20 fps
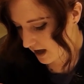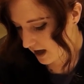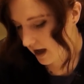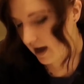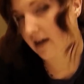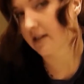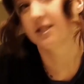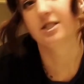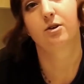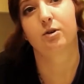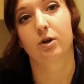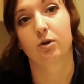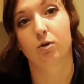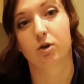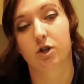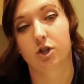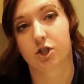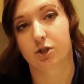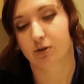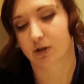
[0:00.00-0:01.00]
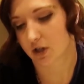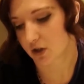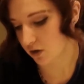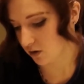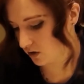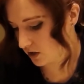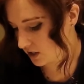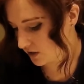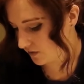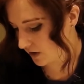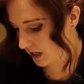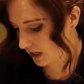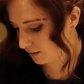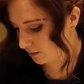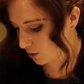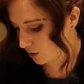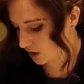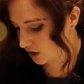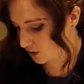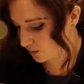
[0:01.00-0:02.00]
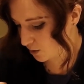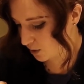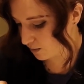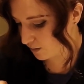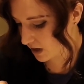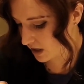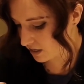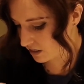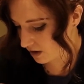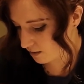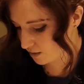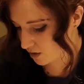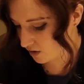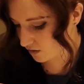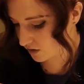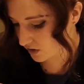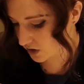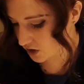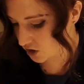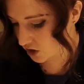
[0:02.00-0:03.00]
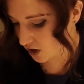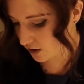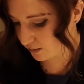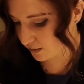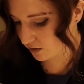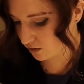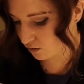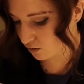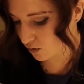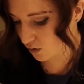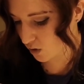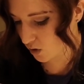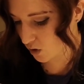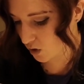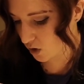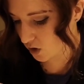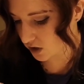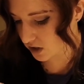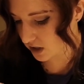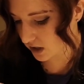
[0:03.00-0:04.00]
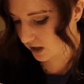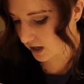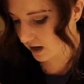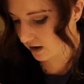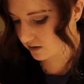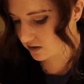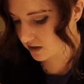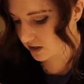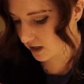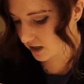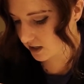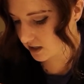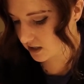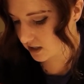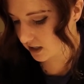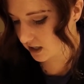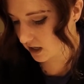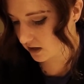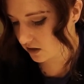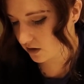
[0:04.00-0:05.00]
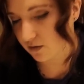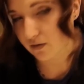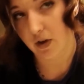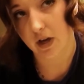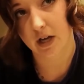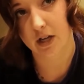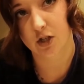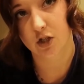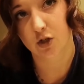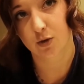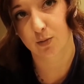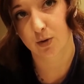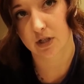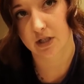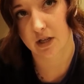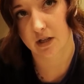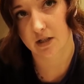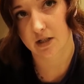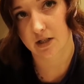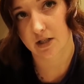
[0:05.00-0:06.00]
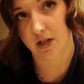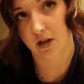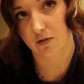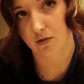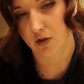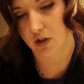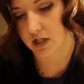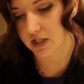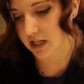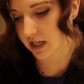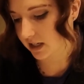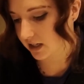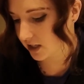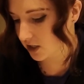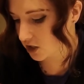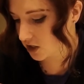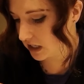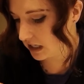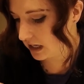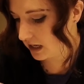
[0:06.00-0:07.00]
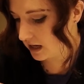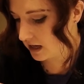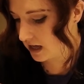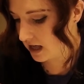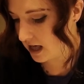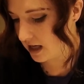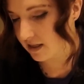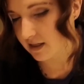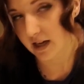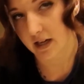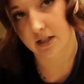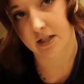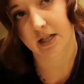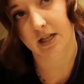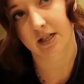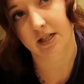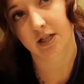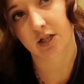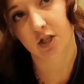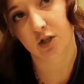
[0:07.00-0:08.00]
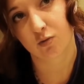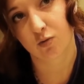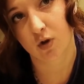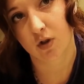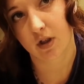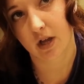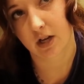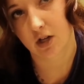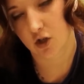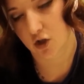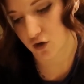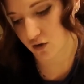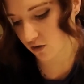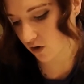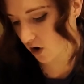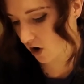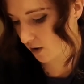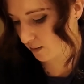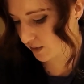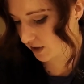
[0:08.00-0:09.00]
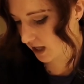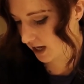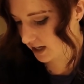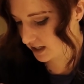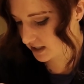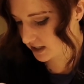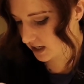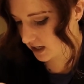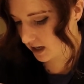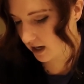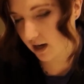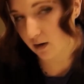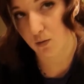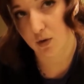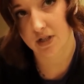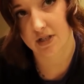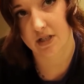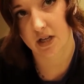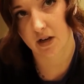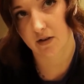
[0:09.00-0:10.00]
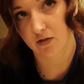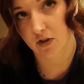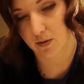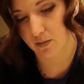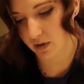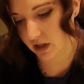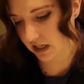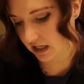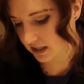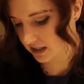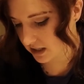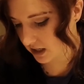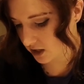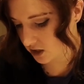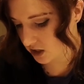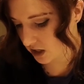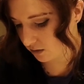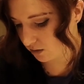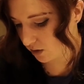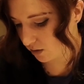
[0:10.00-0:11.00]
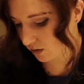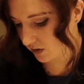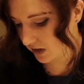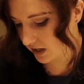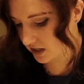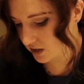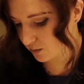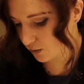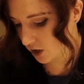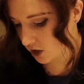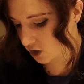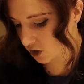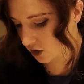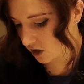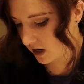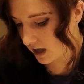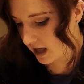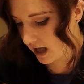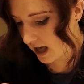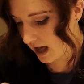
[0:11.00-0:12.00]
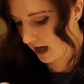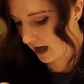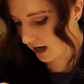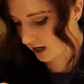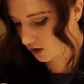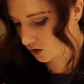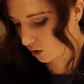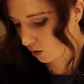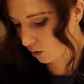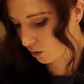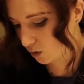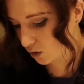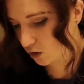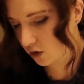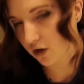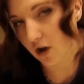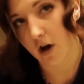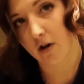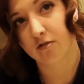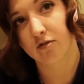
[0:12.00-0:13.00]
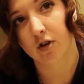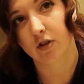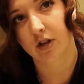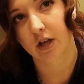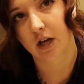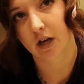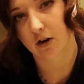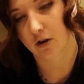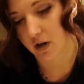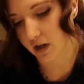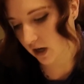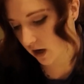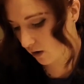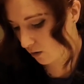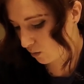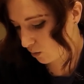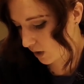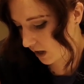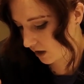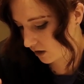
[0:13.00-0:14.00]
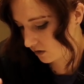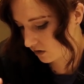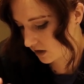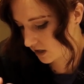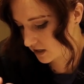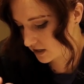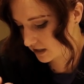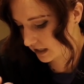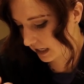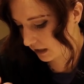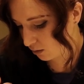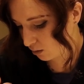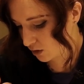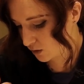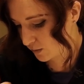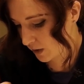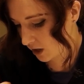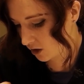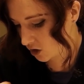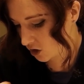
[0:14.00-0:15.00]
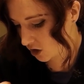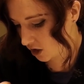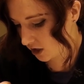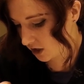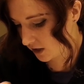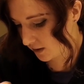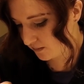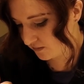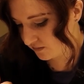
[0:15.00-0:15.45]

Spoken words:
And so in order to occlude this vein, I'm going to put my thumb over the top and roll to the outside to get the vein to present itself for the technician. That technician will then draw blood, and once they have completed such, I will release pressure and hold off on the area where the skin was punctured,